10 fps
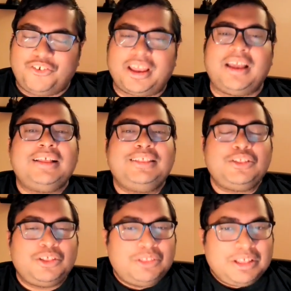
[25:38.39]
Okay.
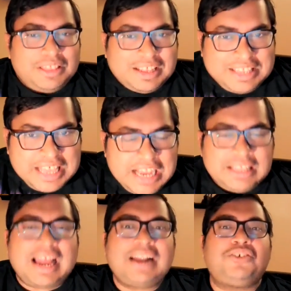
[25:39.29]
The
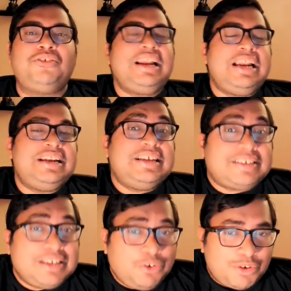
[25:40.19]
thing that really
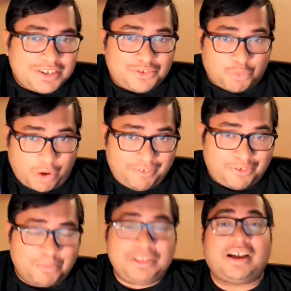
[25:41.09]
distinguishes one
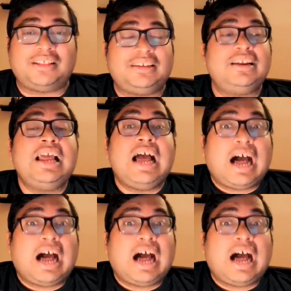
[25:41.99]
from the other